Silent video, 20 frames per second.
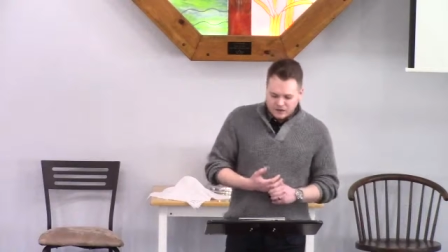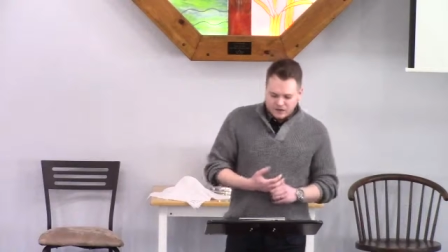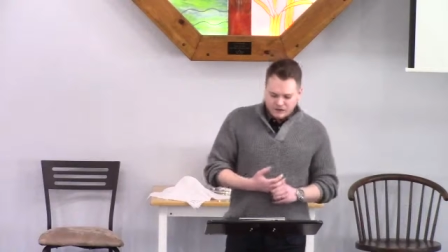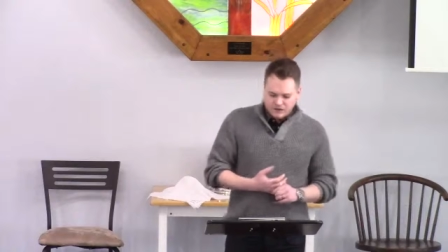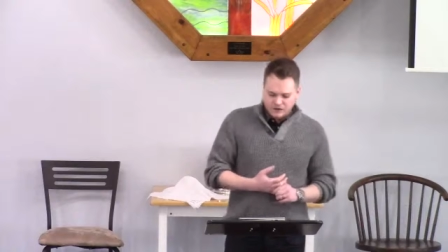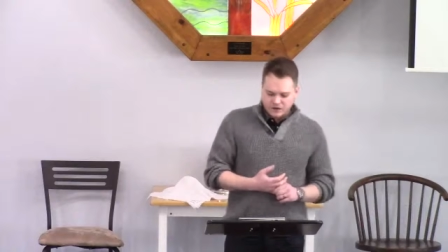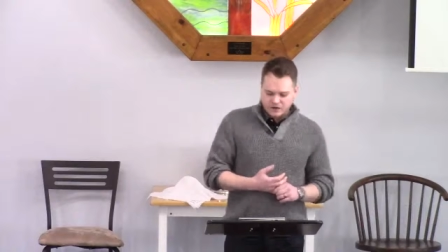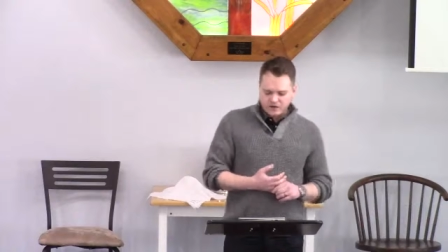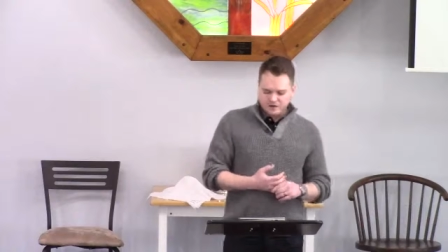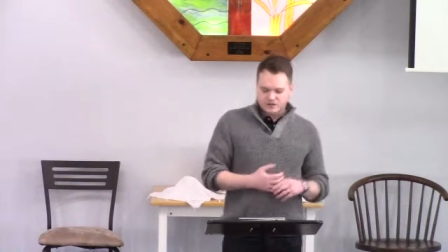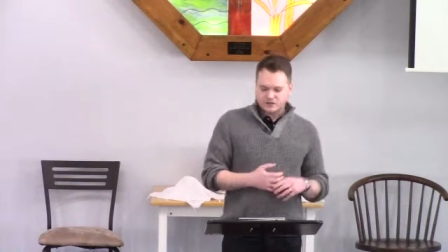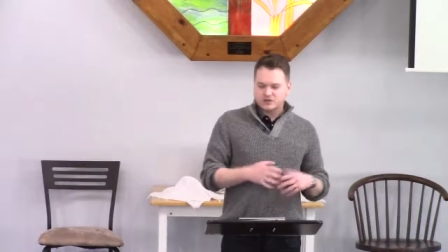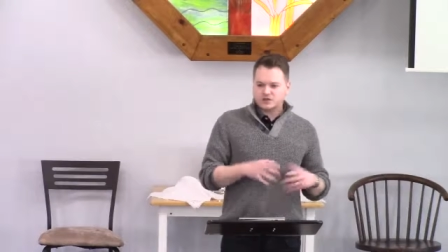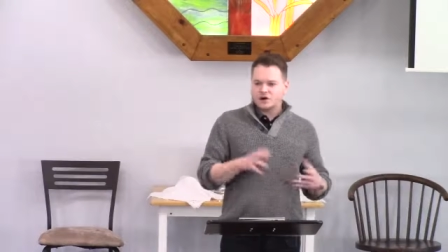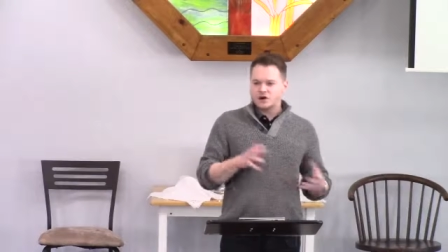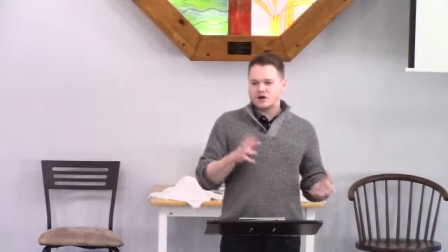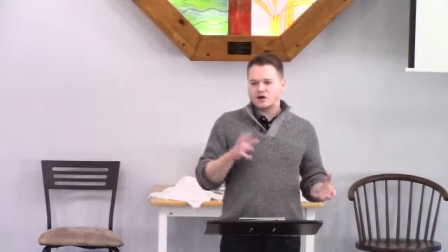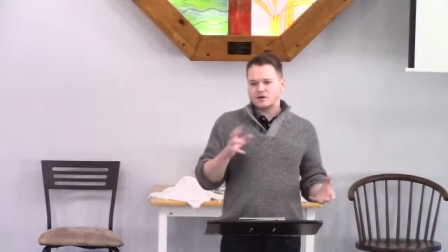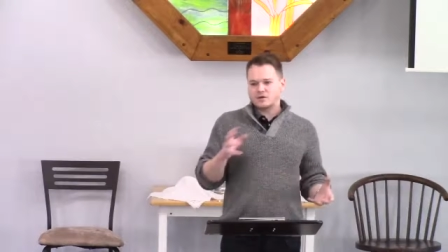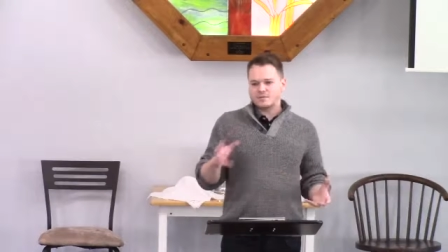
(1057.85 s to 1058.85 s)
started to
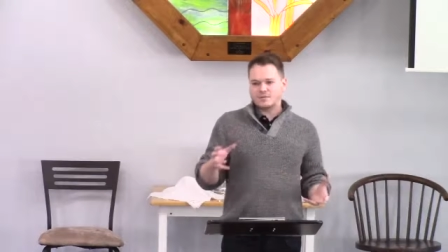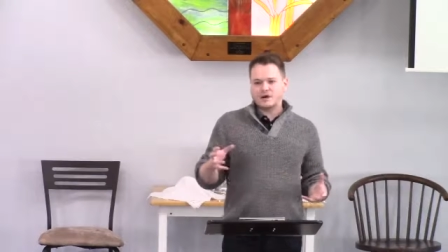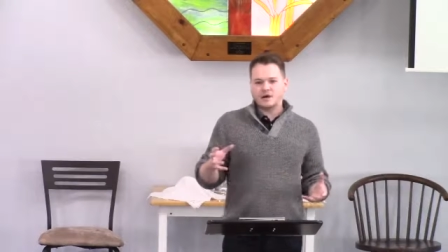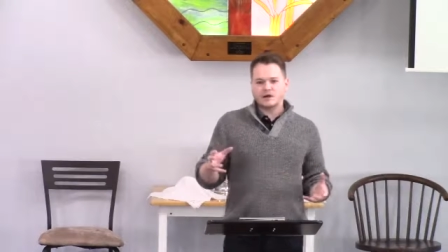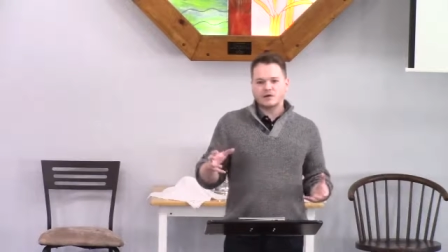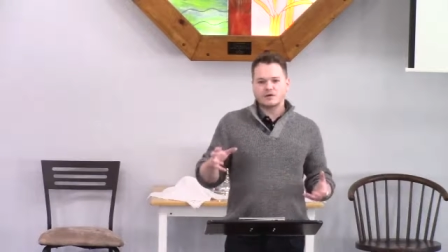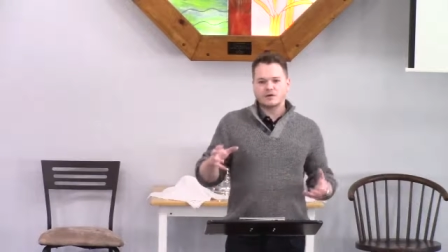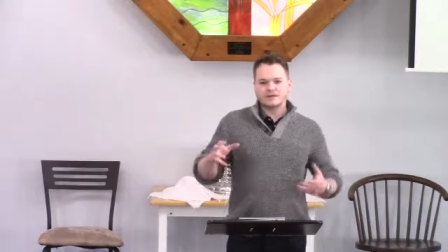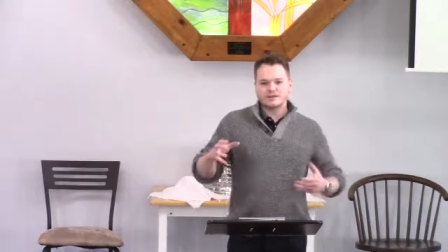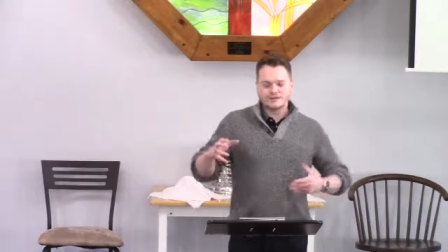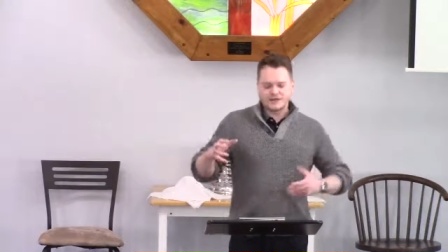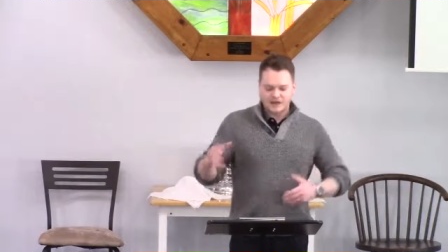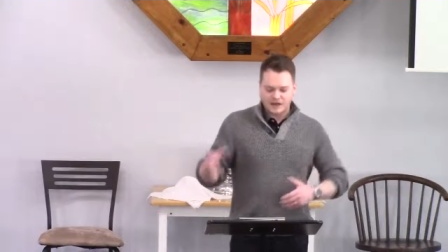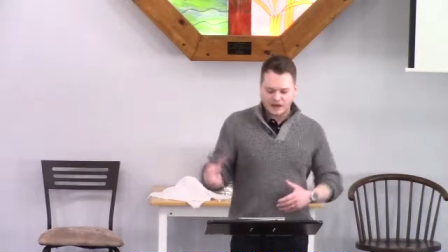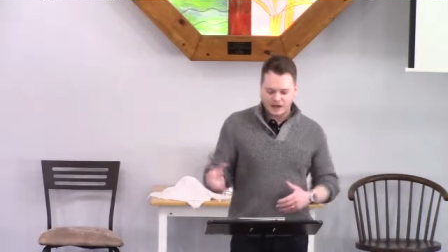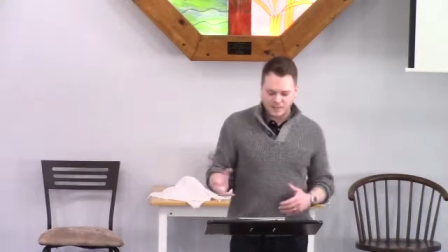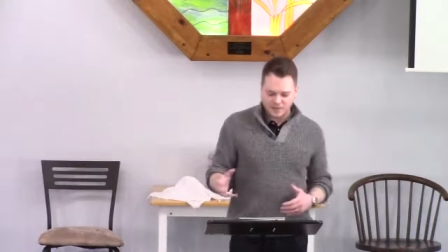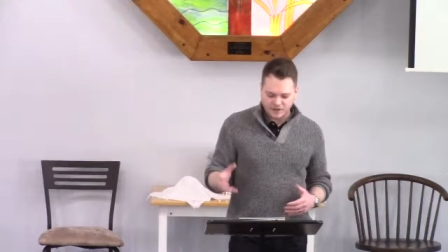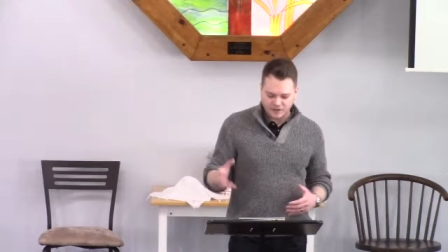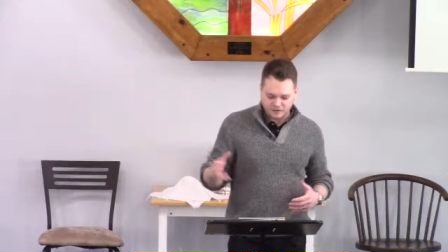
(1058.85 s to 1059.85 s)
talk about a
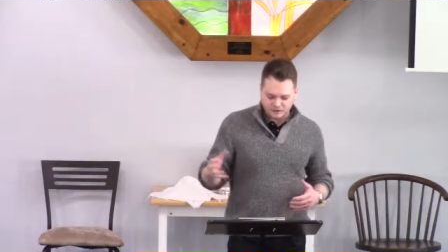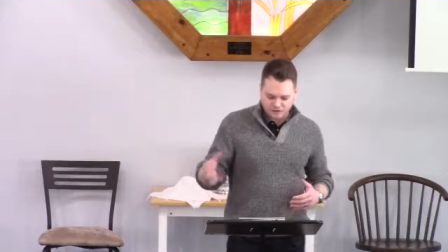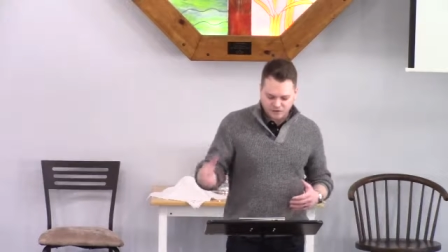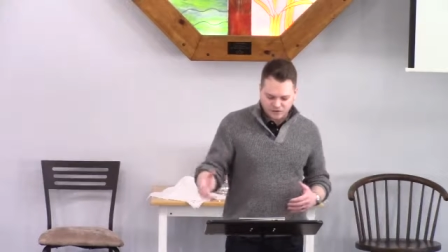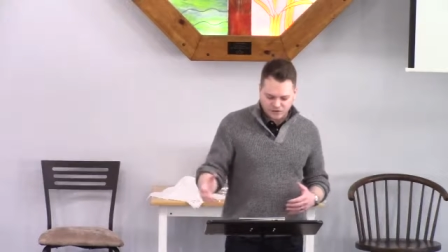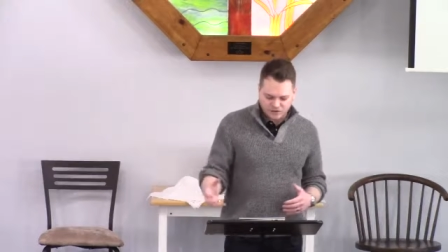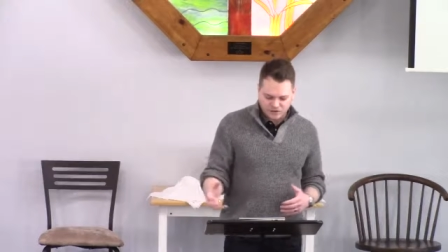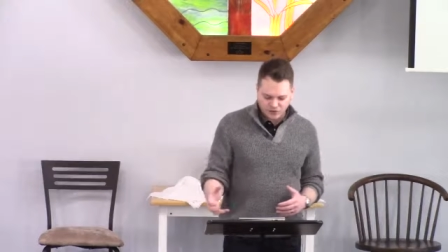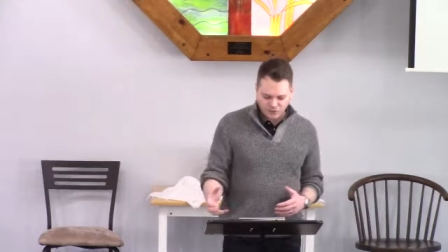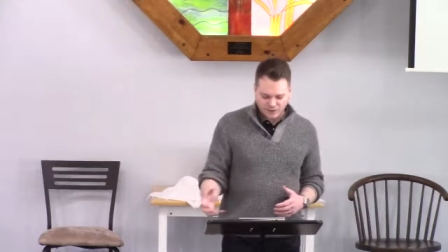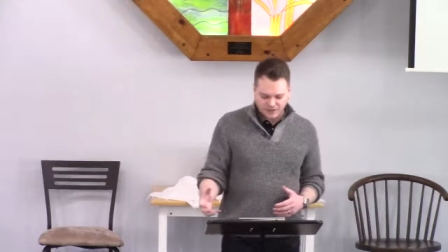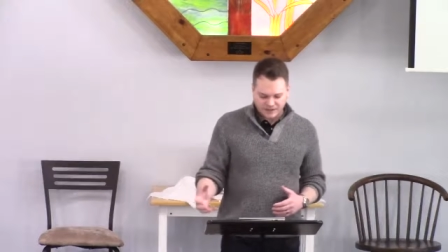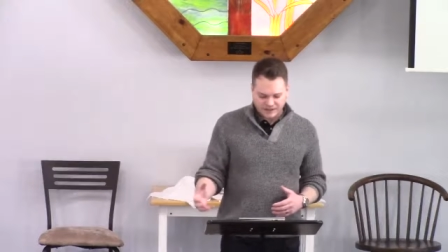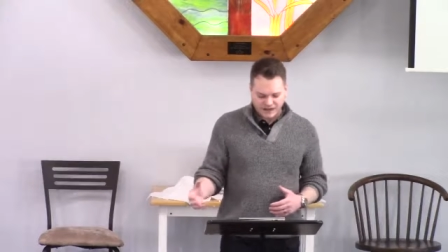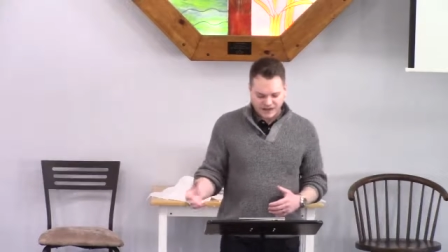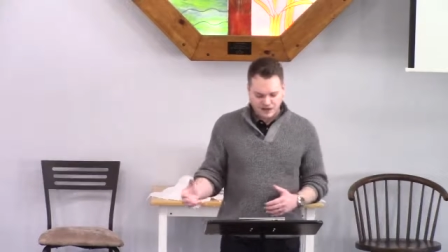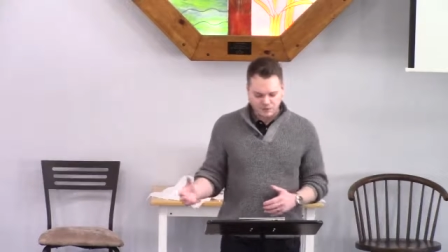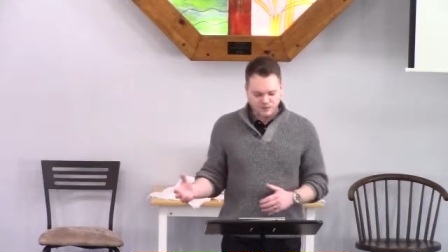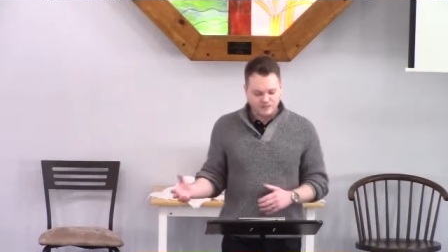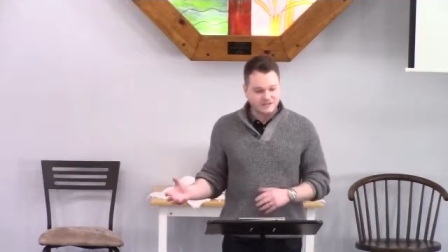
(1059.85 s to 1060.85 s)
time in the future when
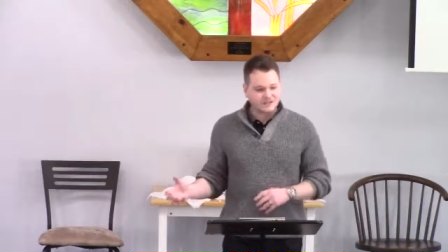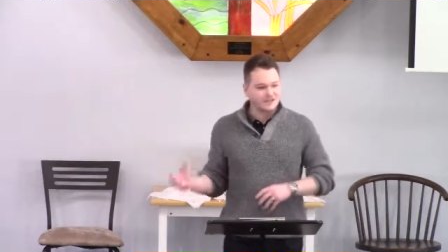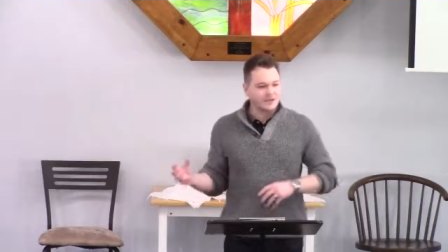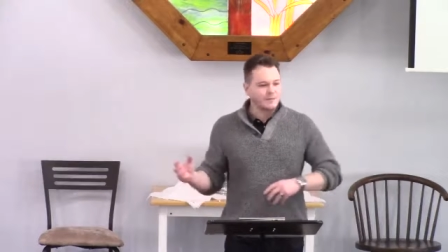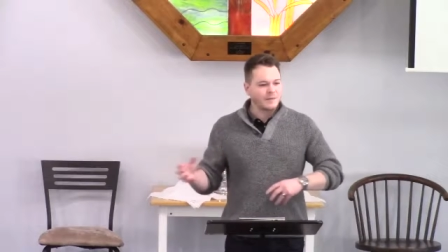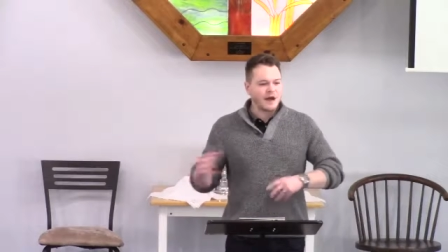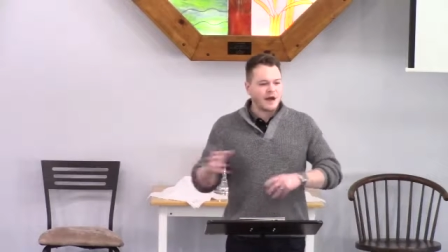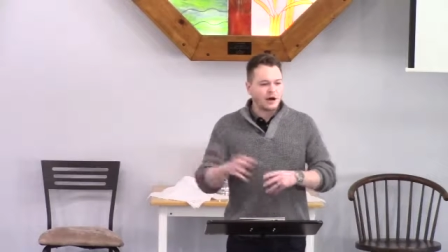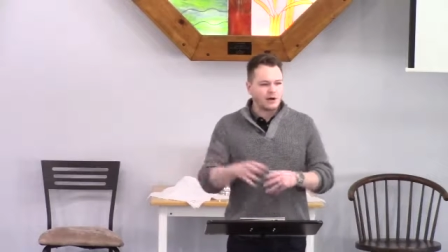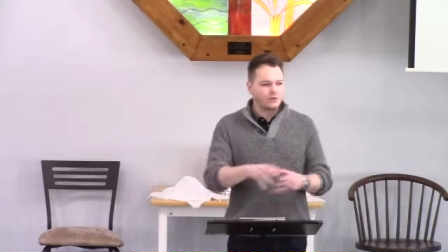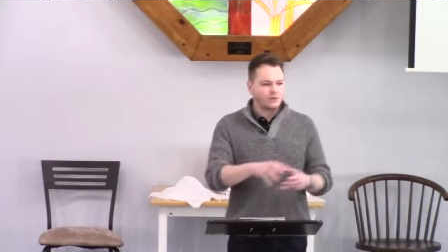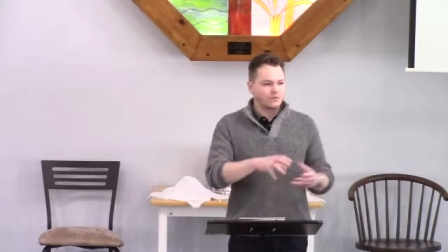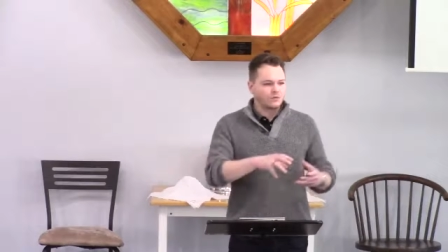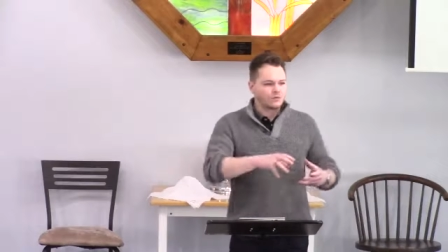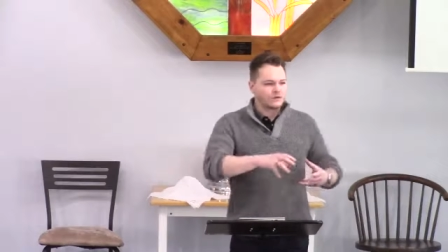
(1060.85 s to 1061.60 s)
God would somehow